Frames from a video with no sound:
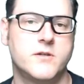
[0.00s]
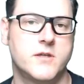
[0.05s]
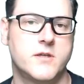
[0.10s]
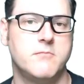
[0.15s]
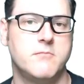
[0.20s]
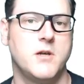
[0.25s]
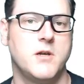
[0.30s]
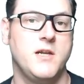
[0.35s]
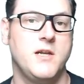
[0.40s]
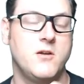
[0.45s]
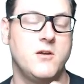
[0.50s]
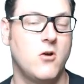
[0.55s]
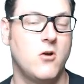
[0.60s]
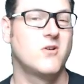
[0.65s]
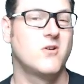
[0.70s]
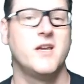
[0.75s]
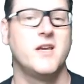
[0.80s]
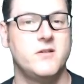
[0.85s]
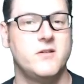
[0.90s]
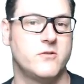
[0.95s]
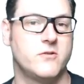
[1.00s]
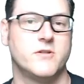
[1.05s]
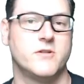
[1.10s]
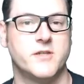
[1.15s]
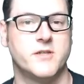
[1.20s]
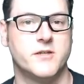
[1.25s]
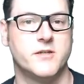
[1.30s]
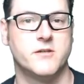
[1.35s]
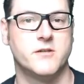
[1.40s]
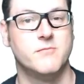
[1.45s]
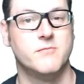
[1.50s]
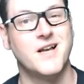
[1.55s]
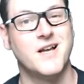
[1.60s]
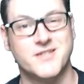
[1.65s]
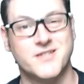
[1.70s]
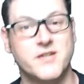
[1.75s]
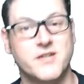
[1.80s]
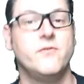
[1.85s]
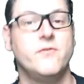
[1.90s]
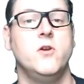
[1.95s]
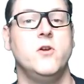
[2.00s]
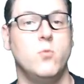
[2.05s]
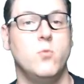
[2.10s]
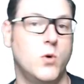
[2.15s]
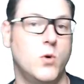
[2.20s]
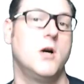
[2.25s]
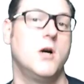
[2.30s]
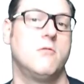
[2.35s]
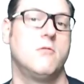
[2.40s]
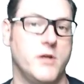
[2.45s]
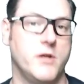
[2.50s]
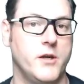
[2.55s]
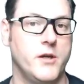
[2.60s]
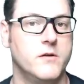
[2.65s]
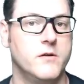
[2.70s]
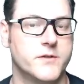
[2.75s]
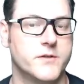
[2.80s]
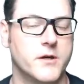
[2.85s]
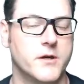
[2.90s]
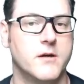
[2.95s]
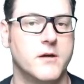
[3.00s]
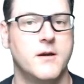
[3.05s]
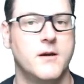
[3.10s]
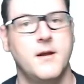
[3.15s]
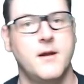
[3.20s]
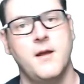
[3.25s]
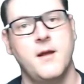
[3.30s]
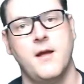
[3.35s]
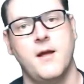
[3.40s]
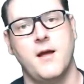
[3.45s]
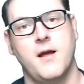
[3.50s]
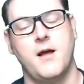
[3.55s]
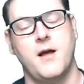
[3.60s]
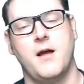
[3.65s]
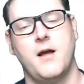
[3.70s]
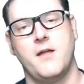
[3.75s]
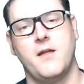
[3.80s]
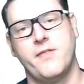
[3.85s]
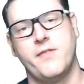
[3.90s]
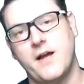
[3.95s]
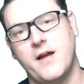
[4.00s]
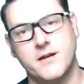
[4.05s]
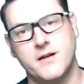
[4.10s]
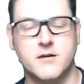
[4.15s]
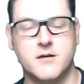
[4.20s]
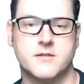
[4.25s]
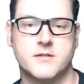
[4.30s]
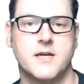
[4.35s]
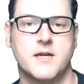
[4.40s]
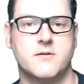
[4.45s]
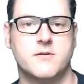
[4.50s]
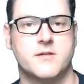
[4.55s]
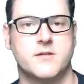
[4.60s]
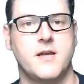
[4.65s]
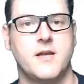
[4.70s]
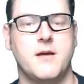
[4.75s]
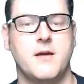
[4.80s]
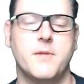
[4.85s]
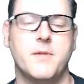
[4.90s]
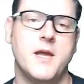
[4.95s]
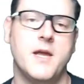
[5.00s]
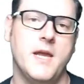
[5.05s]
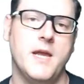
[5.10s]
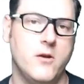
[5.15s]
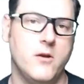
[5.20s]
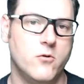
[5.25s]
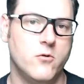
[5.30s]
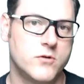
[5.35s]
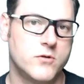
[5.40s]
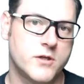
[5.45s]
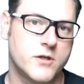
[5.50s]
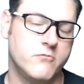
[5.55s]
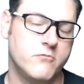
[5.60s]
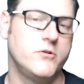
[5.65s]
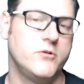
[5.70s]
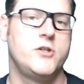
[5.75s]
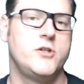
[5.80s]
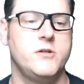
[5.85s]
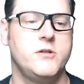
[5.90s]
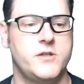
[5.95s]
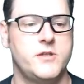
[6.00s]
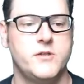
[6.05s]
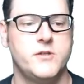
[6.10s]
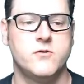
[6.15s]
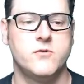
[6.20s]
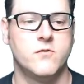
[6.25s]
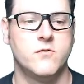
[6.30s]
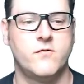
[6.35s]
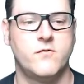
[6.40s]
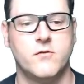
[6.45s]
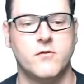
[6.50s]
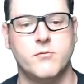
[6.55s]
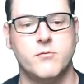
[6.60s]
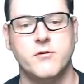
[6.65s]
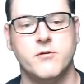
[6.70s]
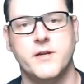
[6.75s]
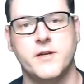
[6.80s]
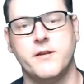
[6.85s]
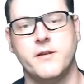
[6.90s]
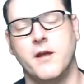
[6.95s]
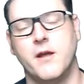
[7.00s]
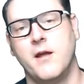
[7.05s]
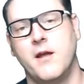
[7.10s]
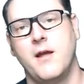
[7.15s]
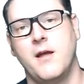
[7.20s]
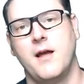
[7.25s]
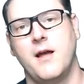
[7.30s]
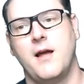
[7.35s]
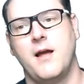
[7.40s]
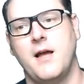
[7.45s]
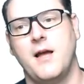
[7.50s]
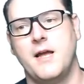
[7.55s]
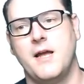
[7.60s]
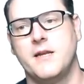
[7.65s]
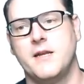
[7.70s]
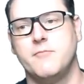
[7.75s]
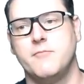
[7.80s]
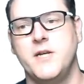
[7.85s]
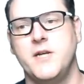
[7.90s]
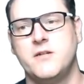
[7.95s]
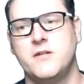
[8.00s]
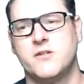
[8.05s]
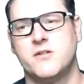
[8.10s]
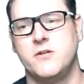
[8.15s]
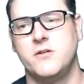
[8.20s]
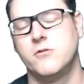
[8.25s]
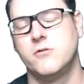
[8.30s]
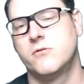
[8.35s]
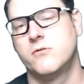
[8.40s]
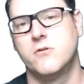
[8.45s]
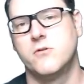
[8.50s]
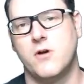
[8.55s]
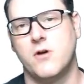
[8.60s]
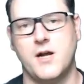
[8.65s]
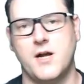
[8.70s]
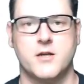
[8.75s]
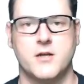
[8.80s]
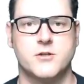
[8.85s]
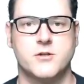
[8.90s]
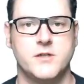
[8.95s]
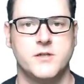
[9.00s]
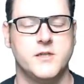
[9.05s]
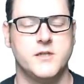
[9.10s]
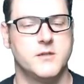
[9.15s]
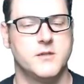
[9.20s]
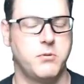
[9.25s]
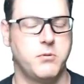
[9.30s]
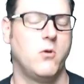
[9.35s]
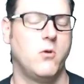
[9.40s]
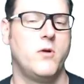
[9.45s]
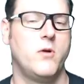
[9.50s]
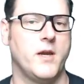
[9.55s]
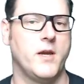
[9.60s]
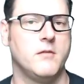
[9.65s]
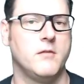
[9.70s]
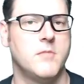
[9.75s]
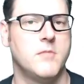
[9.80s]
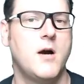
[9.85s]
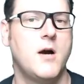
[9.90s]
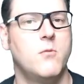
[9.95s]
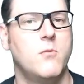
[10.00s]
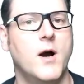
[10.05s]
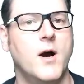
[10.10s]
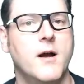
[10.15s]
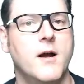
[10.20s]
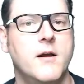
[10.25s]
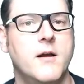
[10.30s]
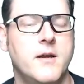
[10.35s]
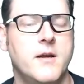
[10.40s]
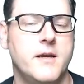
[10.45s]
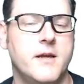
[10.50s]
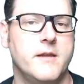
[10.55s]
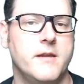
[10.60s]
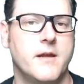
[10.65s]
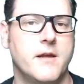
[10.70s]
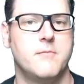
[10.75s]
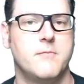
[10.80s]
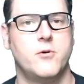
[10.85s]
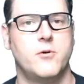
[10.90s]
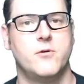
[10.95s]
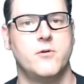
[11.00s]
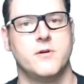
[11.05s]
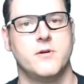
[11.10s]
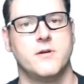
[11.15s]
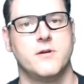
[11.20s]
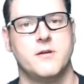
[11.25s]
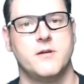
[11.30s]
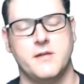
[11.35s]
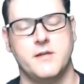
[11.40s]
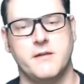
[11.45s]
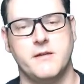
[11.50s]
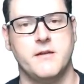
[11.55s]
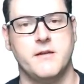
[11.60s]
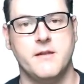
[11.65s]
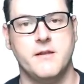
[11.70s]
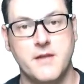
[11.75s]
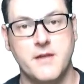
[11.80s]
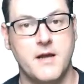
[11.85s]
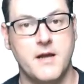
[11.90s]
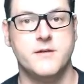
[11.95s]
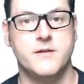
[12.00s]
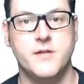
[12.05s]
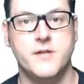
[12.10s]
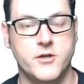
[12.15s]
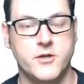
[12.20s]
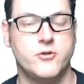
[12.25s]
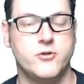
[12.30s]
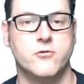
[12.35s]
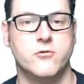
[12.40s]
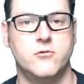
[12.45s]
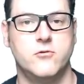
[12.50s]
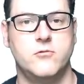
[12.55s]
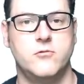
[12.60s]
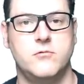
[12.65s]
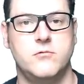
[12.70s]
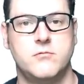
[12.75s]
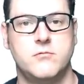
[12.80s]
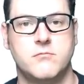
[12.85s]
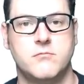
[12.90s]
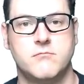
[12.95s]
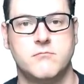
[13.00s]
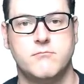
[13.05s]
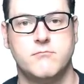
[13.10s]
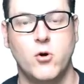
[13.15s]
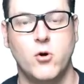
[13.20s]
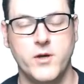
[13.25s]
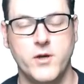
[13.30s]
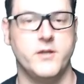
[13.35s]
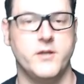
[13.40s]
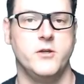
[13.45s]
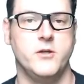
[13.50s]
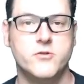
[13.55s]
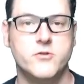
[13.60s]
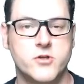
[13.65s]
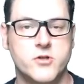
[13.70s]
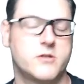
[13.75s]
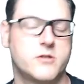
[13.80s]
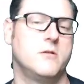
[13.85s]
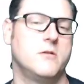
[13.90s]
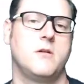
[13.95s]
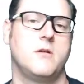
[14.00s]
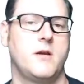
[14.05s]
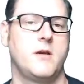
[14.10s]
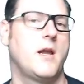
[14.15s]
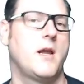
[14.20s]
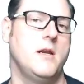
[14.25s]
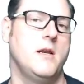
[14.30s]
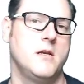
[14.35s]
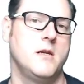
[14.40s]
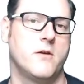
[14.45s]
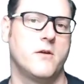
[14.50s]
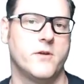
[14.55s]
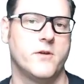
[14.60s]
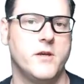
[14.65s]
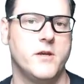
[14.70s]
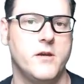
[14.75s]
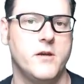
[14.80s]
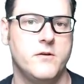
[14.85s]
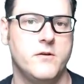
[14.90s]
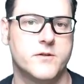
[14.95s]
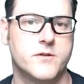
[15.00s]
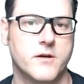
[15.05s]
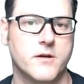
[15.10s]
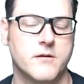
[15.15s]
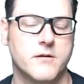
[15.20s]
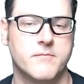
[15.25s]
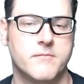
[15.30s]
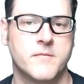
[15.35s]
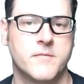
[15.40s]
simply log into a system as if you were a user. That cuts down a step. It also reduces your footprint, and it means that you're not actually deploying malware in that initial point. You just look like any other user.